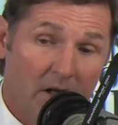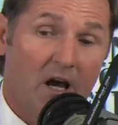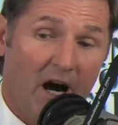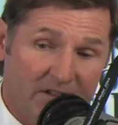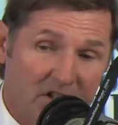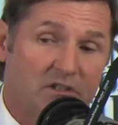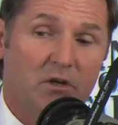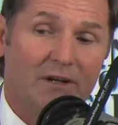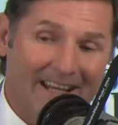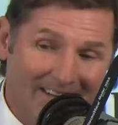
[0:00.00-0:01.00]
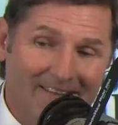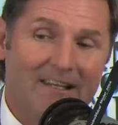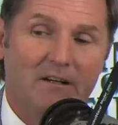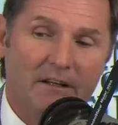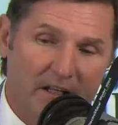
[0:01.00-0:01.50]
constitute
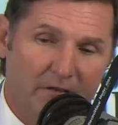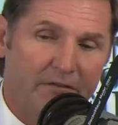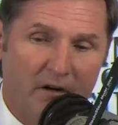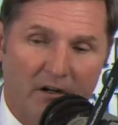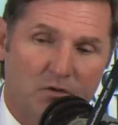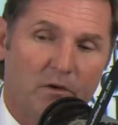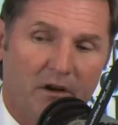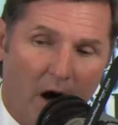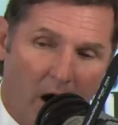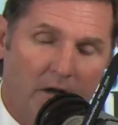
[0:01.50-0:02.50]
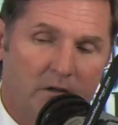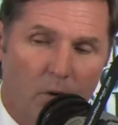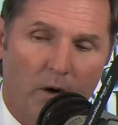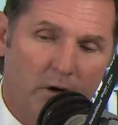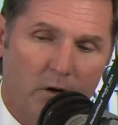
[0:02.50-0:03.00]
illegal interference with an
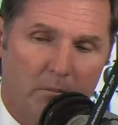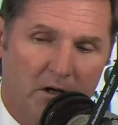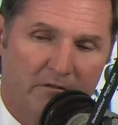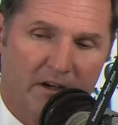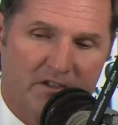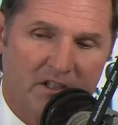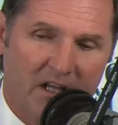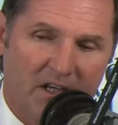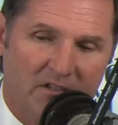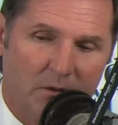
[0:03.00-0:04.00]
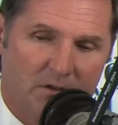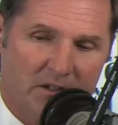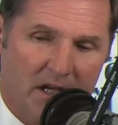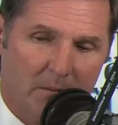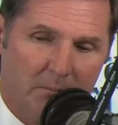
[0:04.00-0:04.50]
ongoing criminal investigation that was
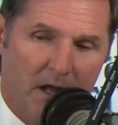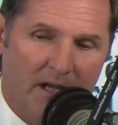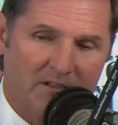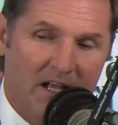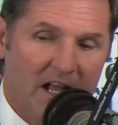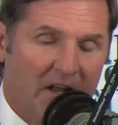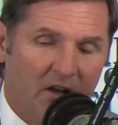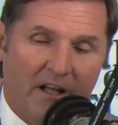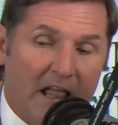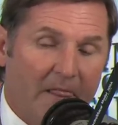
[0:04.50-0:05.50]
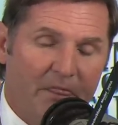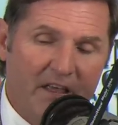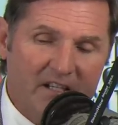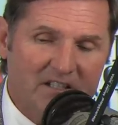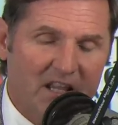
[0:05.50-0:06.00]
taking place? Look,
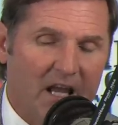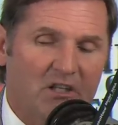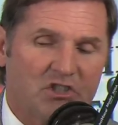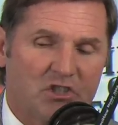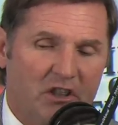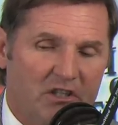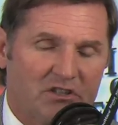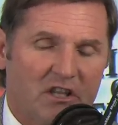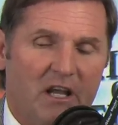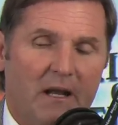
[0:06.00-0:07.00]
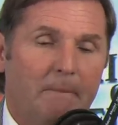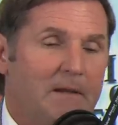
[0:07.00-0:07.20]
this thing, this thing,